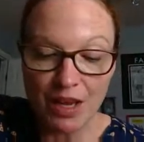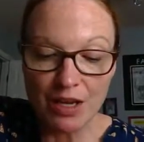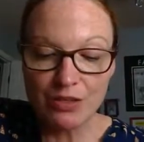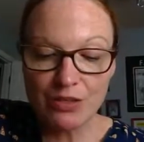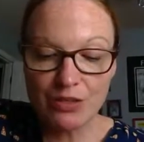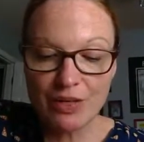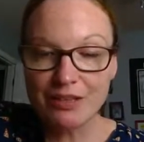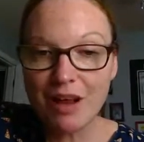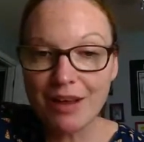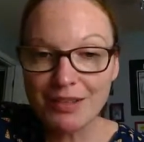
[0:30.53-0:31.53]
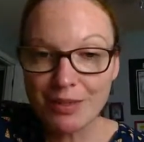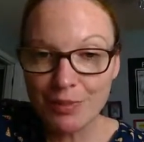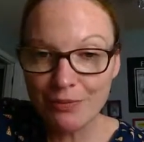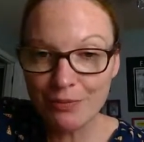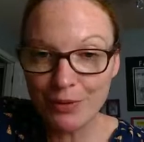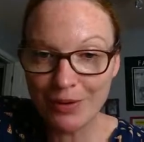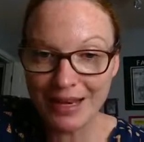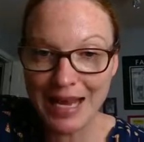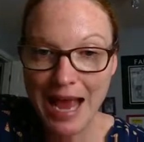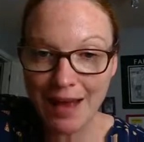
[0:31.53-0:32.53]
Students also prefer the
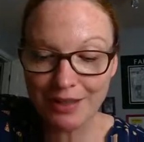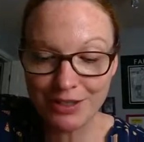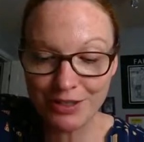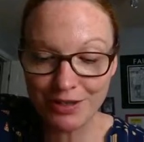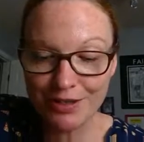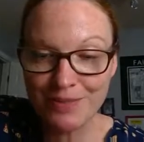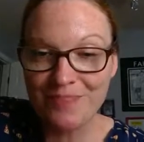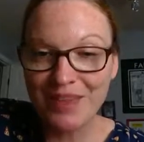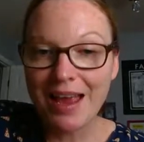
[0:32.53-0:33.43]
calendar